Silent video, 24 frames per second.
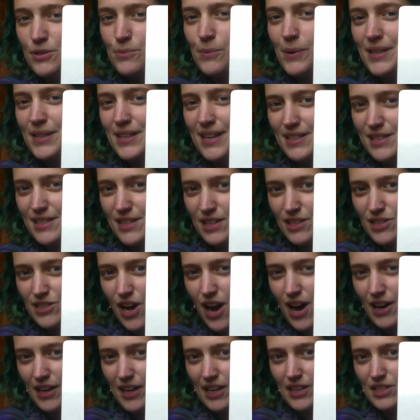one does the
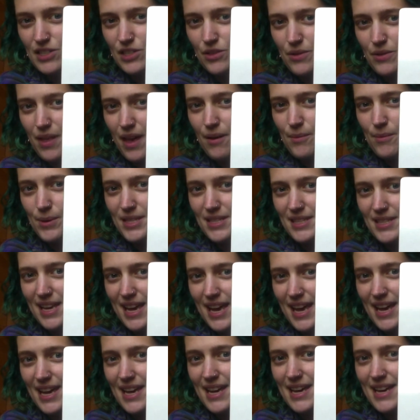talking, so they would
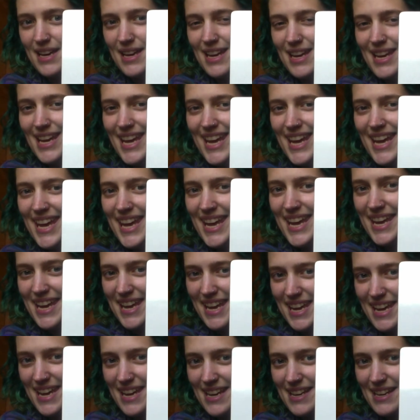say
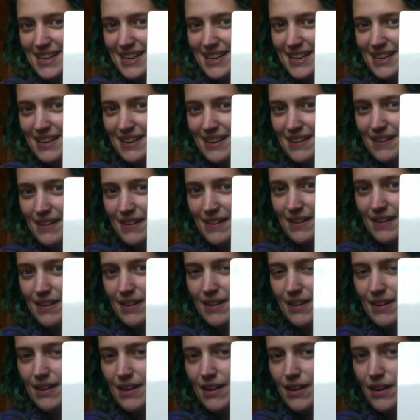E.
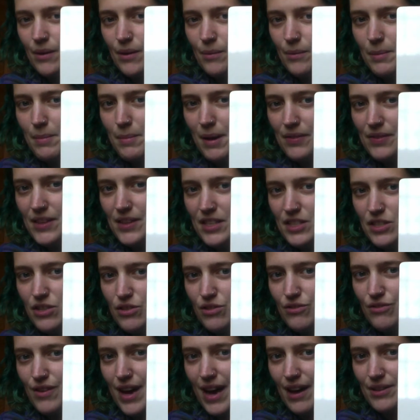What about these two
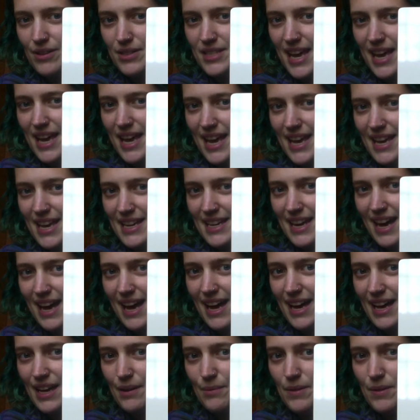vowels, A and
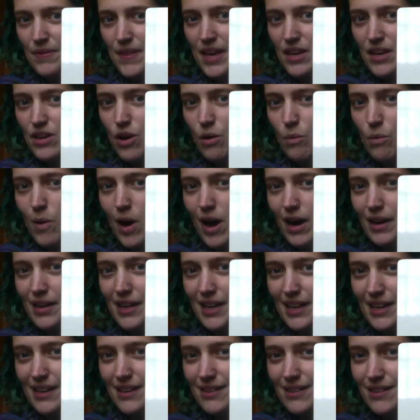I, when they go
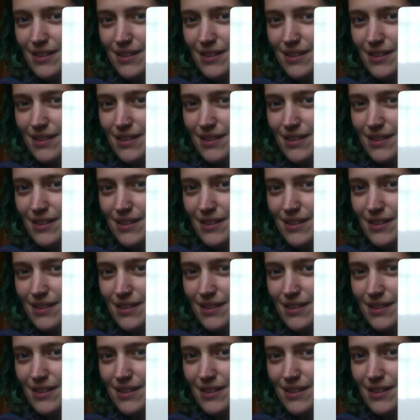walking?